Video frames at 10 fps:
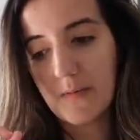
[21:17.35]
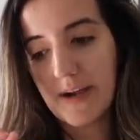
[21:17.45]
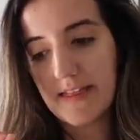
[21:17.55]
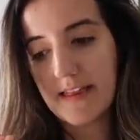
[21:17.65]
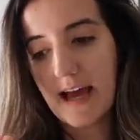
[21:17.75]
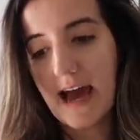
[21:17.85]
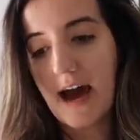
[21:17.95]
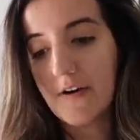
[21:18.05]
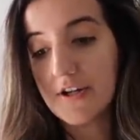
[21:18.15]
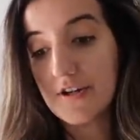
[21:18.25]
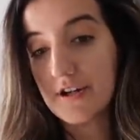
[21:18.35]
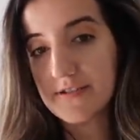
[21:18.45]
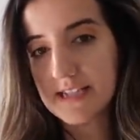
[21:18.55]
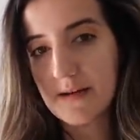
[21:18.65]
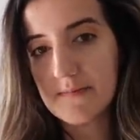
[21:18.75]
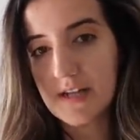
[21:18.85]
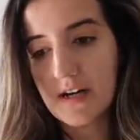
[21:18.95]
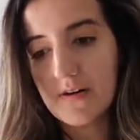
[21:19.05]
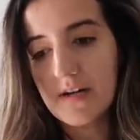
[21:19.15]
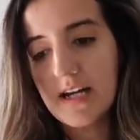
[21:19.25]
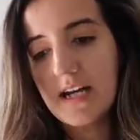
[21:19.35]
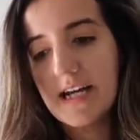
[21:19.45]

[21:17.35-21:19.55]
with how you use them though